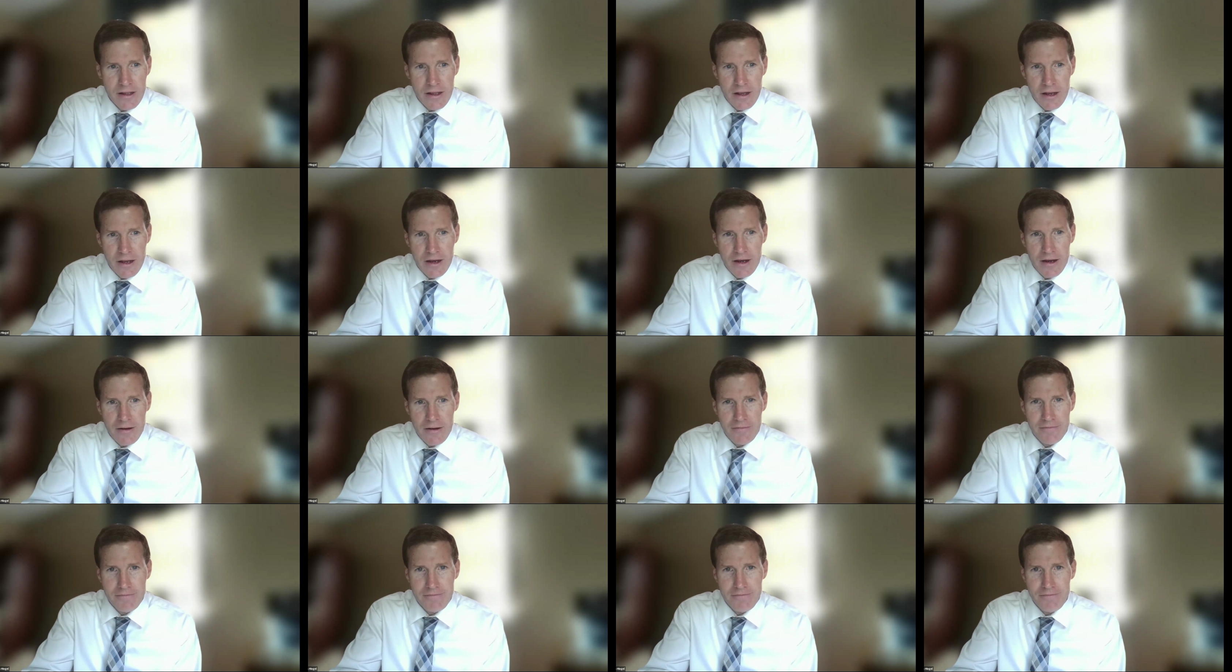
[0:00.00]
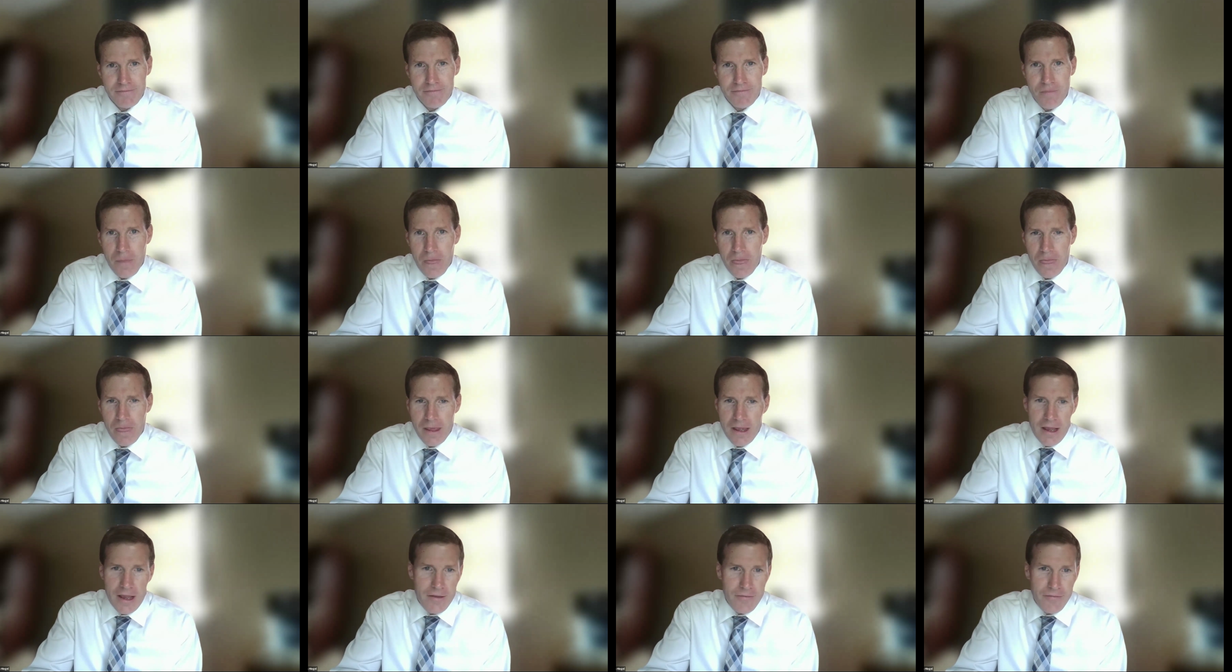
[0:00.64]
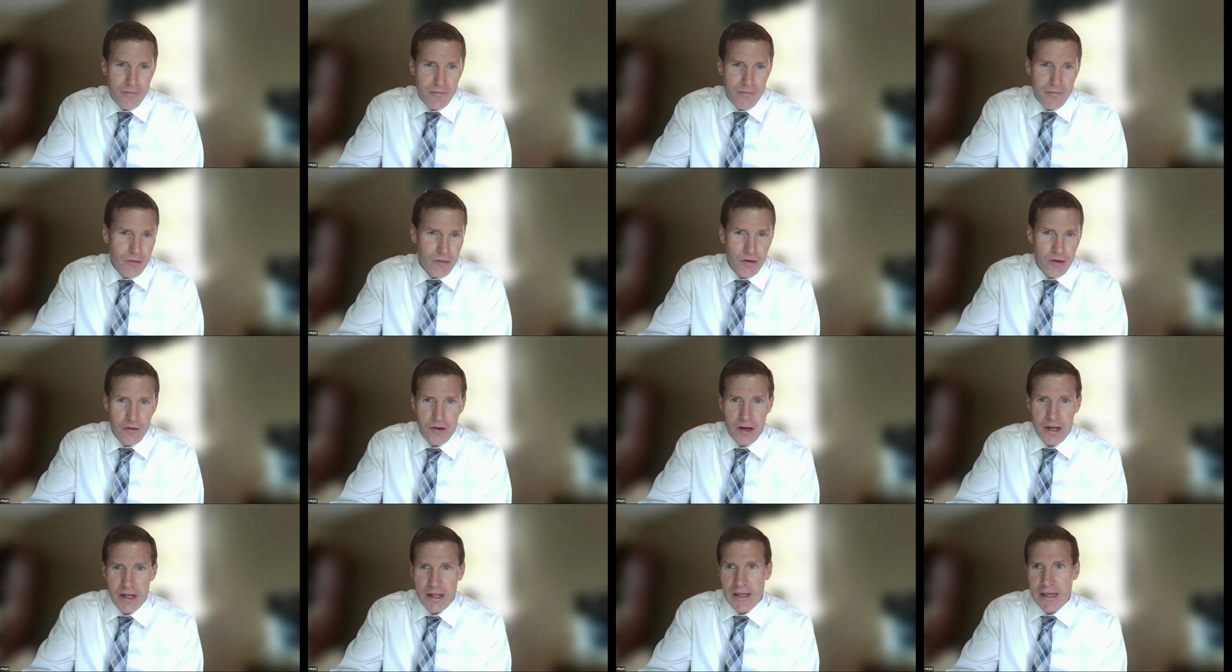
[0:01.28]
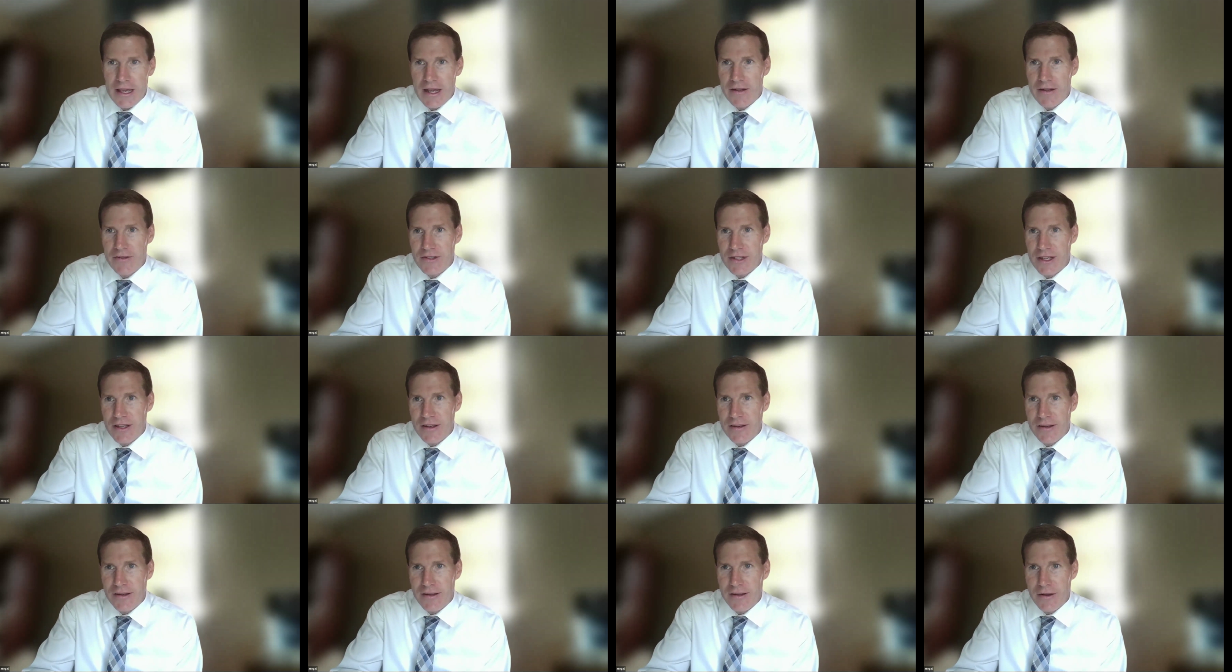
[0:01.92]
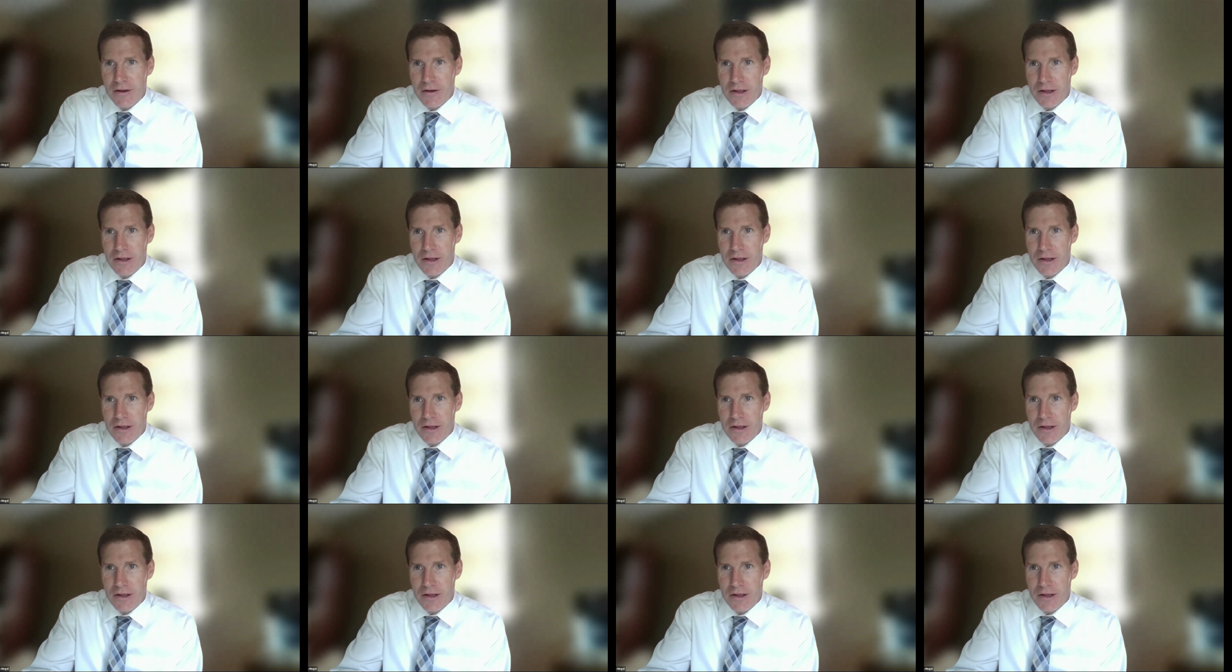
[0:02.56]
And they're great accounts and they